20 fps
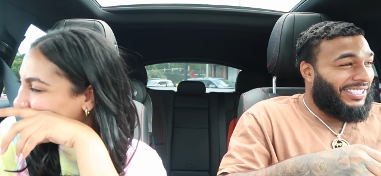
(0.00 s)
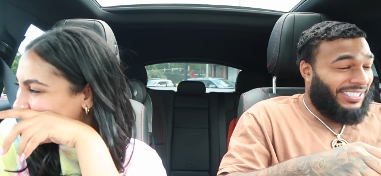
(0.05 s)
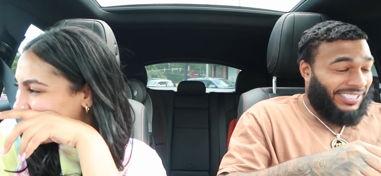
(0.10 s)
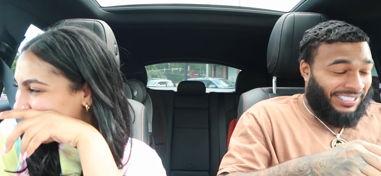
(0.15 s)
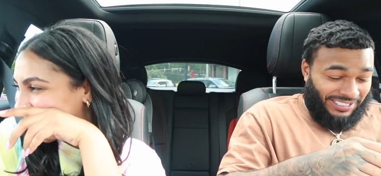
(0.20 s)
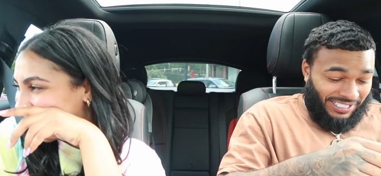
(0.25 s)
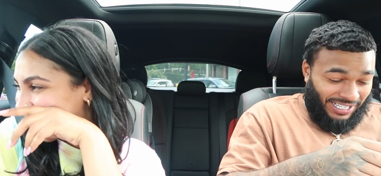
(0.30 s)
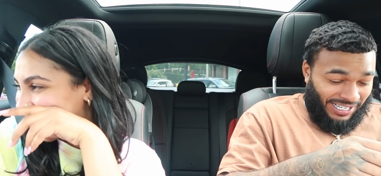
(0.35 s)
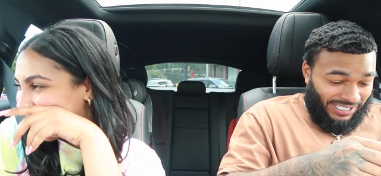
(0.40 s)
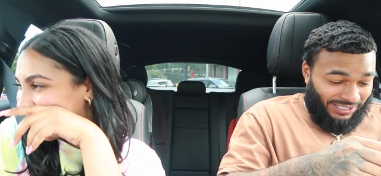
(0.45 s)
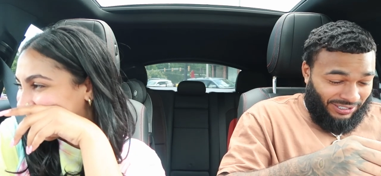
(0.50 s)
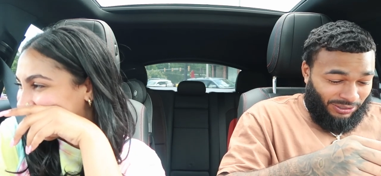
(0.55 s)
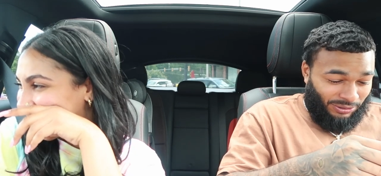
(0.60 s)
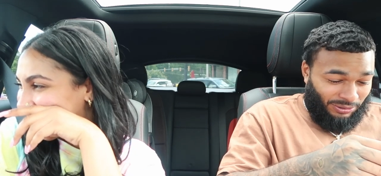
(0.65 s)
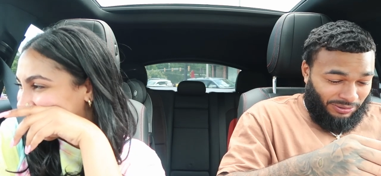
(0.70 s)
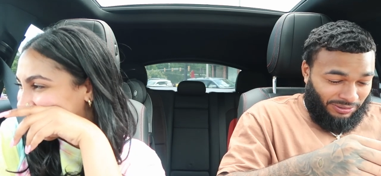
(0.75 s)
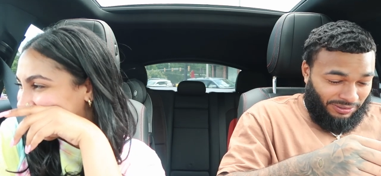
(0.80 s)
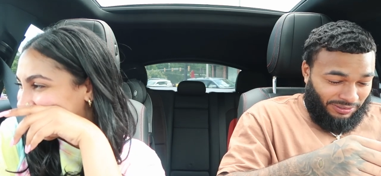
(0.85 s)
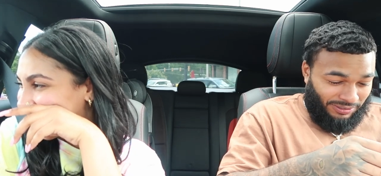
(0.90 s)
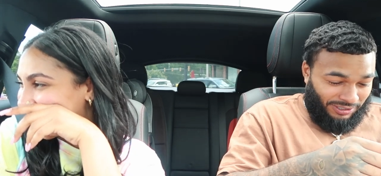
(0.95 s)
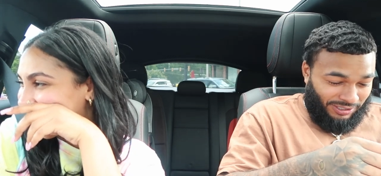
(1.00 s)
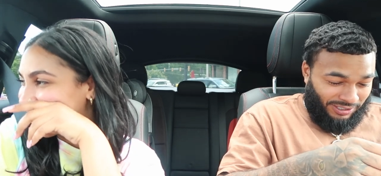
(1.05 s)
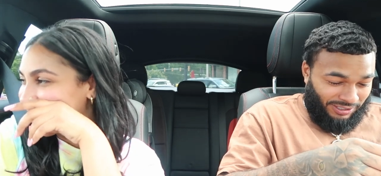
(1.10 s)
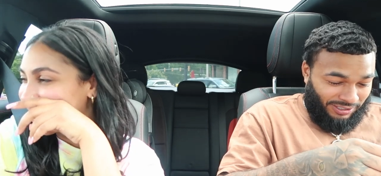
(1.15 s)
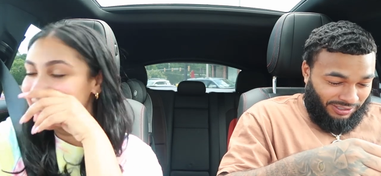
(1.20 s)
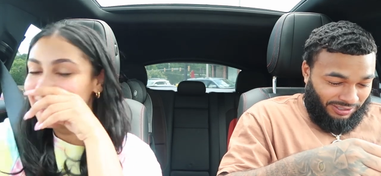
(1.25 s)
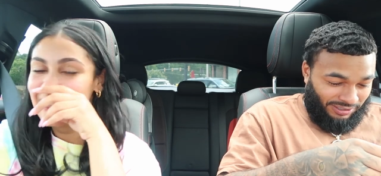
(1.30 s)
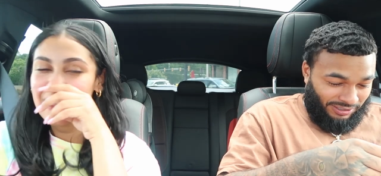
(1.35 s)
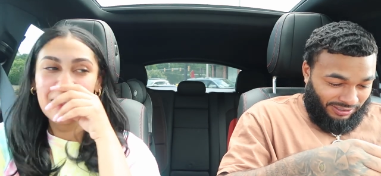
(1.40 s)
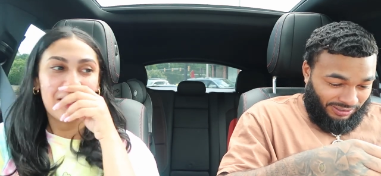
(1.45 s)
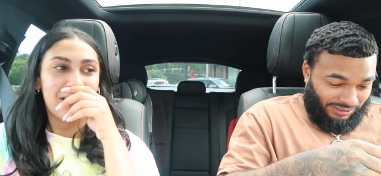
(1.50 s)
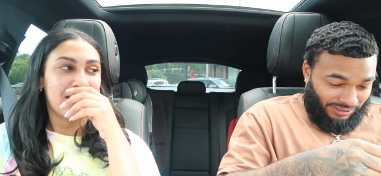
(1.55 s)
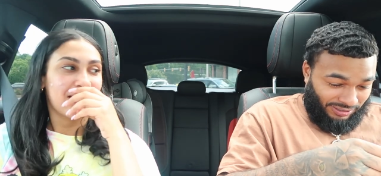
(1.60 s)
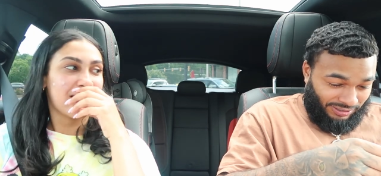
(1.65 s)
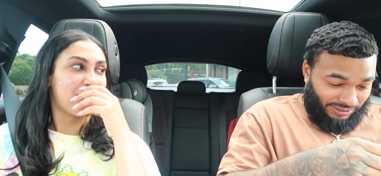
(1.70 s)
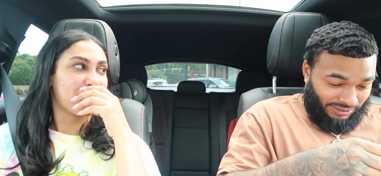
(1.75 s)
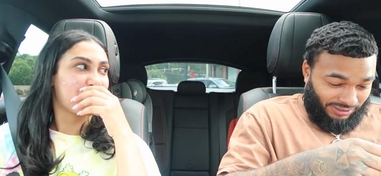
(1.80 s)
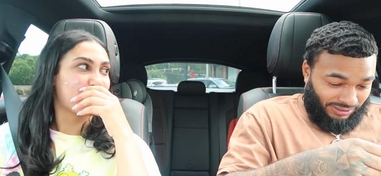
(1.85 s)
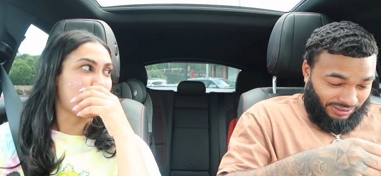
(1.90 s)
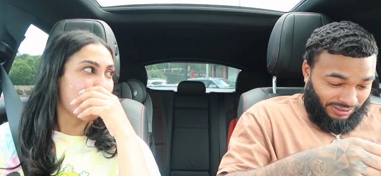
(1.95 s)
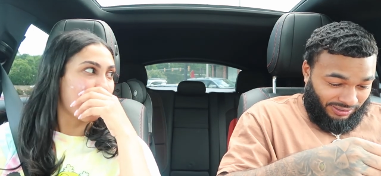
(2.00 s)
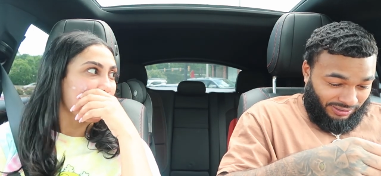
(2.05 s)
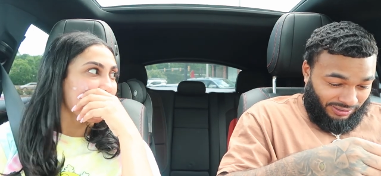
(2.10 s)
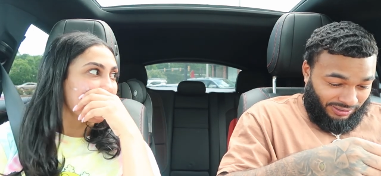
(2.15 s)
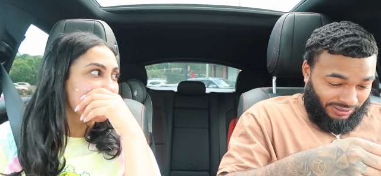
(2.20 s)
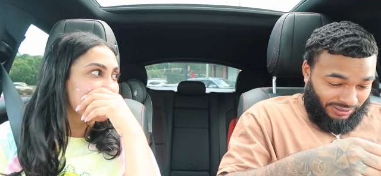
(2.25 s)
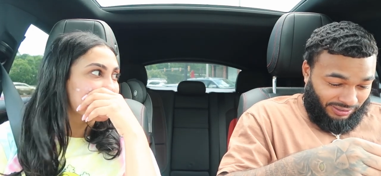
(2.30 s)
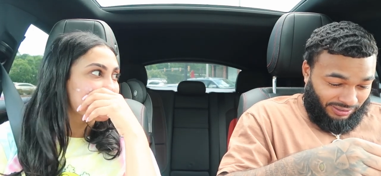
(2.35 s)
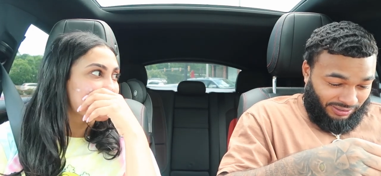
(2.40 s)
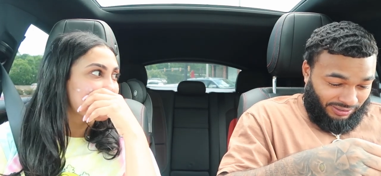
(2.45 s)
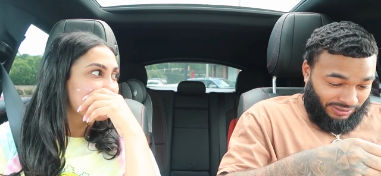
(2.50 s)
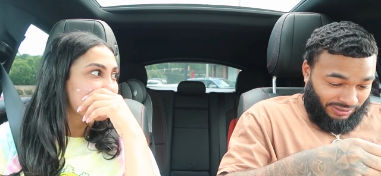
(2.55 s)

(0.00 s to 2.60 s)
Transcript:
Speaker 1: than I do.
Speaker 2: Of course.